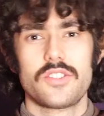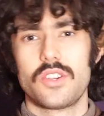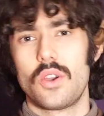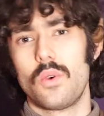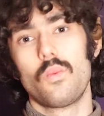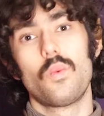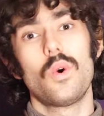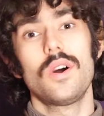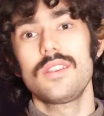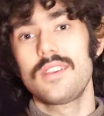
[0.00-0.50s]
So
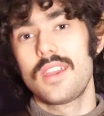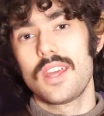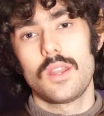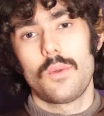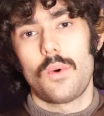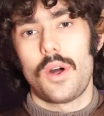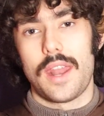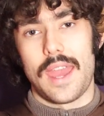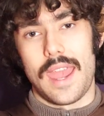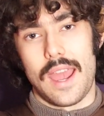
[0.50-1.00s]
one
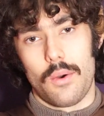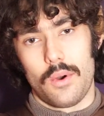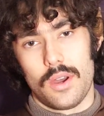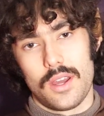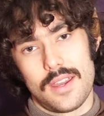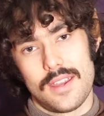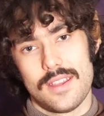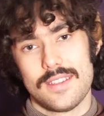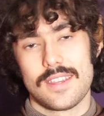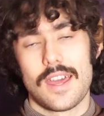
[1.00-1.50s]
kilowatt
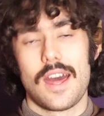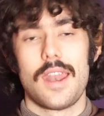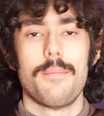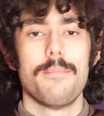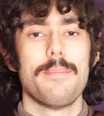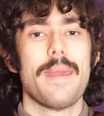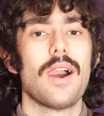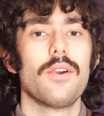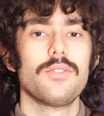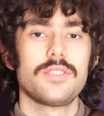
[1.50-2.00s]
hour is an
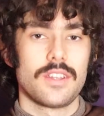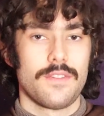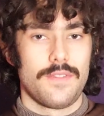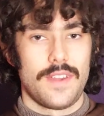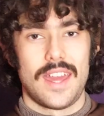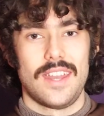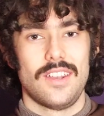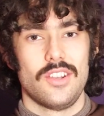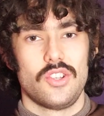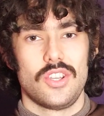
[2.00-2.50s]
amount of
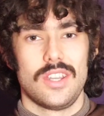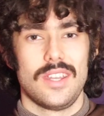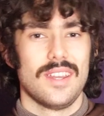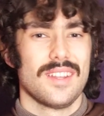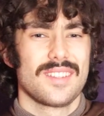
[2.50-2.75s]
energy.